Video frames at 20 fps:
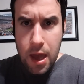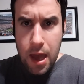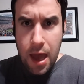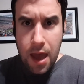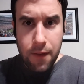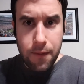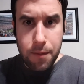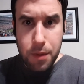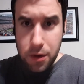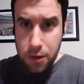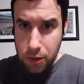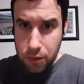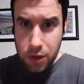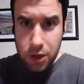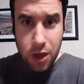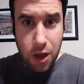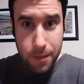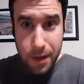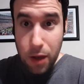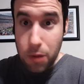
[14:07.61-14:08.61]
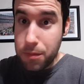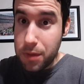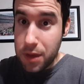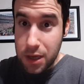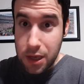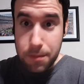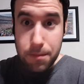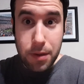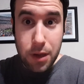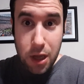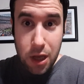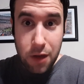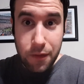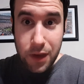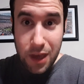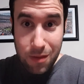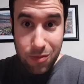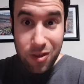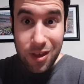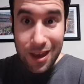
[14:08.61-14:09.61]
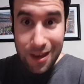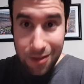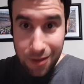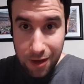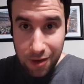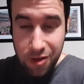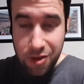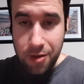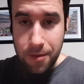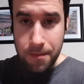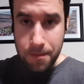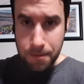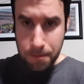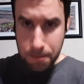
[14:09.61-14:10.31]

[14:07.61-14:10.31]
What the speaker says: have been known to come out big in playoff games like this.